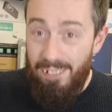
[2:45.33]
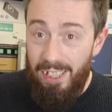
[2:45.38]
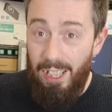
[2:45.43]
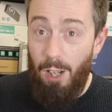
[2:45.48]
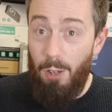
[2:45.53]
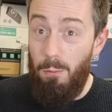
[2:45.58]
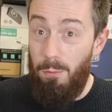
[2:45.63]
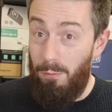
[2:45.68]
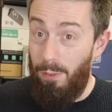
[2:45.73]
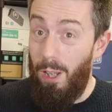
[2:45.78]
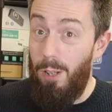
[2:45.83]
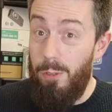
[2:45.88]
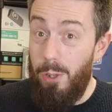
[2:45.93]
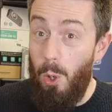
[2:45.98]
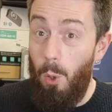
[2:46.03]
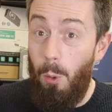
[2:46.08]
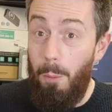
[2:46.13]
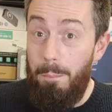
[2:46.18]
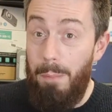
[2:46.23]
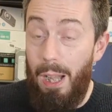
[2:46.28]
you know, float
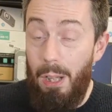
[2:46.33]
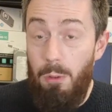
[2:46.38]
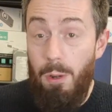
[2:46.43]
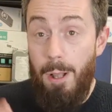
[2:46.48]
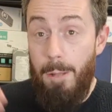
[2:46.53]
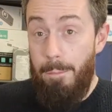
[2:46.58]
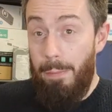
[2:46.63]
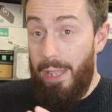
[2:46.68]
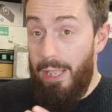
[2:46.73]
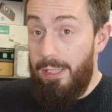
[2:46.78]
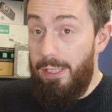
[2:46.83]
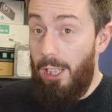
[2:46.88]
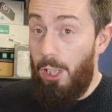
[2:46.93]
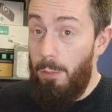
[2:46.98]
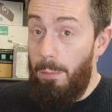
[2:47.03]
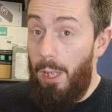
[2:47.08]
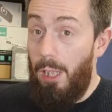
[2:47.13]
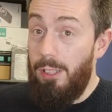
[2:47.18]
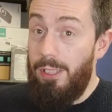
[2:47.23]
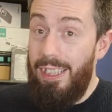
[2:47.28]
your boat. The
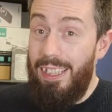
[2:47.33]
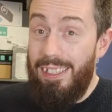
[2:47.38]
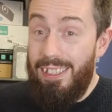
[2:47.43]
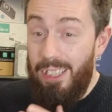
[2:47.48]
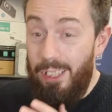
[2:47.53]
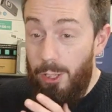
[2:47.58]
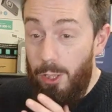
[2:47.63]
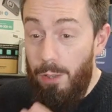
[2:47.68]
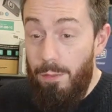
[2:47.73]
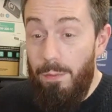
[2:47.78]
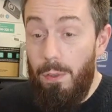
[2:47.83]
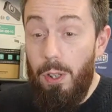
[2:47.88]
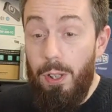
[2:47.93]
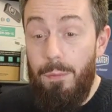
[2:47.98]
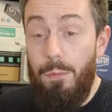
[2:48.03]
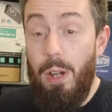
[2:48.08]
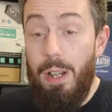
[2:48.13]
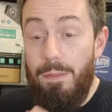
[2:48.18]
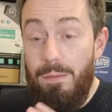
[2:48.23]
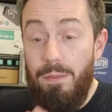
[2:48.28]
Terramaster is going to do
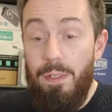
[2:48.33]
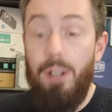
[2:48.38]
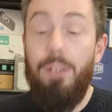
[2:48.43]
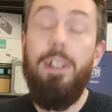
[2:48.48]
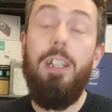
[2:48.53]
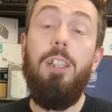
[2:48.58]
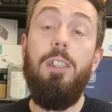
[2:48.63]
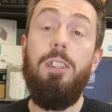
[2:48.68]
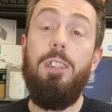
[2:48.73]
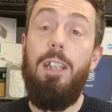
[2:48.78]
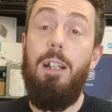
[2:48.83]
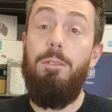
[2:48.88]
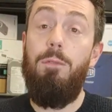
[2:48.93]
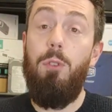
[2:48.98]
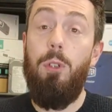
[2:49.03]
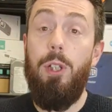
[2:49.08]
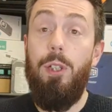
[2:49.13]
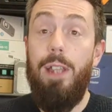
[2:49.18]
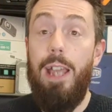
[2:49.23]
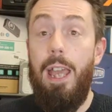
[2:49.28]
very, very, very good
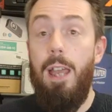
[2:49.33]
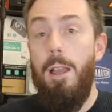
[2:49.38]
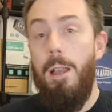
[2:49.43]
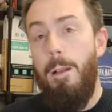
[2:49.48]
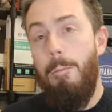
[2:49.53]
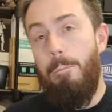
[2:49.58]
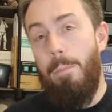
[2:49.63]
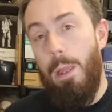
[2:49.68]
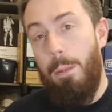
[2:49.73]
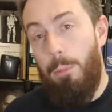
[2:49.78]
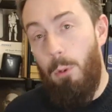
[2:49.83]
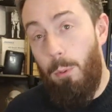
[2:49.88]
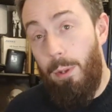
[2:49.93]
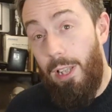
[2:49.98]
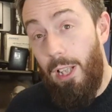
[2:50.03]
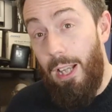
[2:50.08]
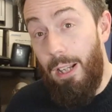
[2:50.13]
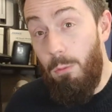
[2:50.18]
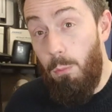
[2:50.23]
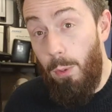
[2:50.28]
stuff for you there. But
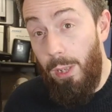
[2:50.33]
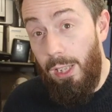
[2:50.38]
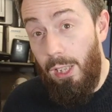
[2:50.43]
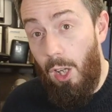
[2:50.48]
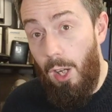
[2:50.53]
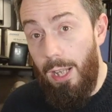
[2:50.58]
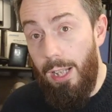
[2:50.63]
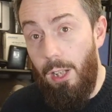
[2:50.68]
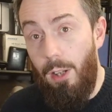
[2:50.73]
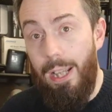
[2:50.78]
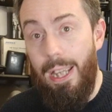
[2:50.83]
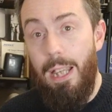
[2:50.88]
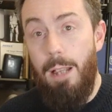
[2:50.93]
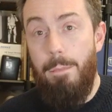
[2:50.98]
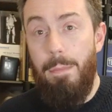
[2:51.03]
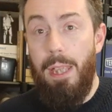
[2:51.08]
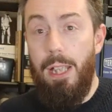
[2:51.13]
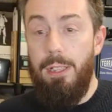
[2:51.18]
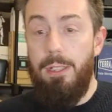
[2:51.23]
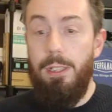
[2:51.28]
one thing I will highlight
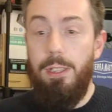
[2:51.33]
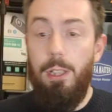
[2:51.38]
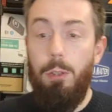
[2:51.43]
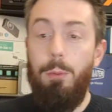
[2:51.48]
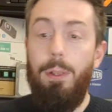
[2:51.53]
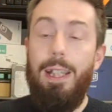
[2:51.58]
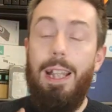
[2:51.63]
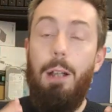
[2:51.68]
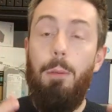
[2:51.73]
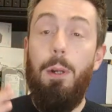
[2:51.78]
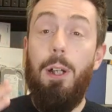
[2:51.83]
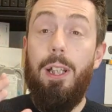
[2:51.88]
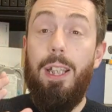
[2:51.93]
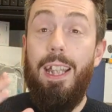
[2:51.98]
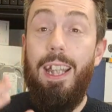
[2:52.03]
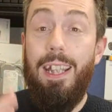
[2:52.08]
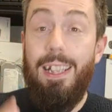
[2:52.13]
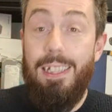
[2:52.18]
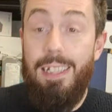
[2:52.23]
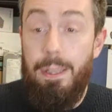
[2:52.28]
is to do with network
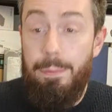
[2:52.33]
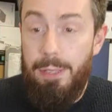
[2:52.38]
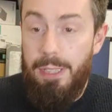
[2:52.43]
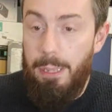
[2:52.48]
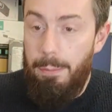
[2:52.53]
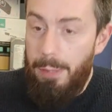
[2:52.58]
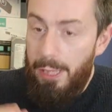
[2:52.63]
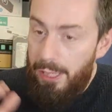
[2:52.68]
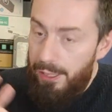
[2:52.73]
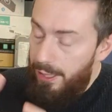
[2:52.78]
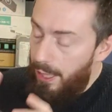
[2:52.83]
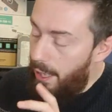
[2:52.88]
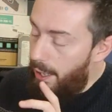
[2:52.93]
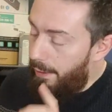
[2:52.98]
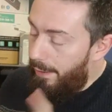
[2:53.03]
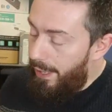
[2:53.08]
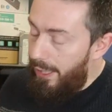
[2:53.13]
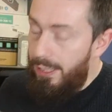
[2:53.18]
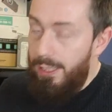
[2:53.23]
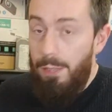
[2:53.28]
connectivity, because
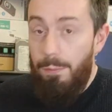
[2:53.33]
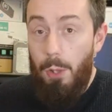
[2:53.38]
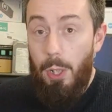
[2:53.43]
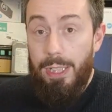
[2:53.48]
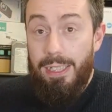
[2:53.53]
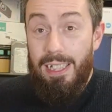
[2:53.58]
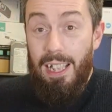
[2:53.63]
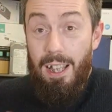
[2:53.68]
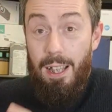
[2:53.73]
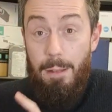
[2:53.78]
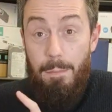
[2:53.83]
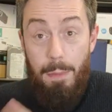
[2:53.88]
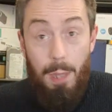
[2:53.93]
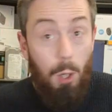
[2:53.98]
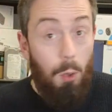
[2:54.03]
this device,